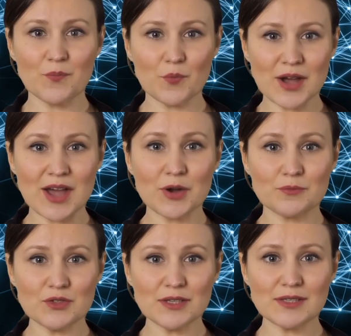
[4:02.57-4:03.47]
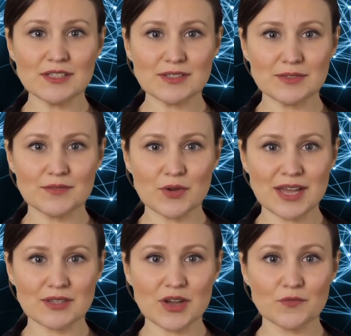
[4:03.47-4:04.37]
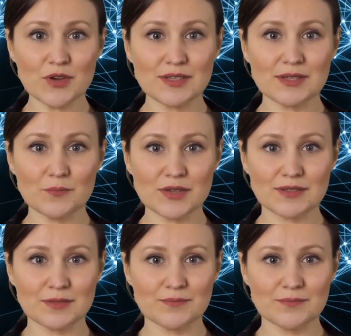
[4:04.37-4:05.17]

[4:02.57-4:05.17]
when it comes to the distance range of transceivers.